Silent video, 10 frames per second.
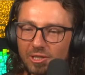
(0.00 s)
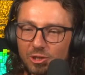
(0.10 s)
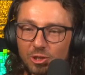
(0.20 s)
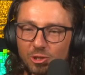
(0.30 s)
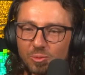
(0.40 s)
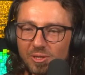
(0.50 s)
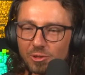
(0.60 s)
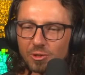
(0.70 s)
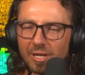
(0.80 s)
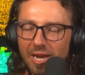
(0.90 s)
introduced me
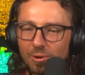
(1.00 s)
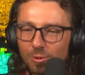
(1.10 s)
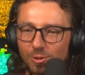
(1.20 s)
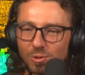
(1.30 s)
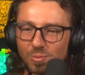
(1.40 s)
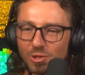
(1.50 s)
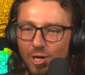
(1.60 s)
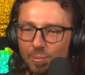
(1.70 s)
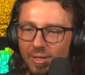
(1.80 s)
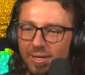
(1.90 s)
to it. How awesome,
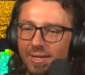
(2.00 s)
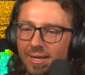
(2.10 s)
Simon.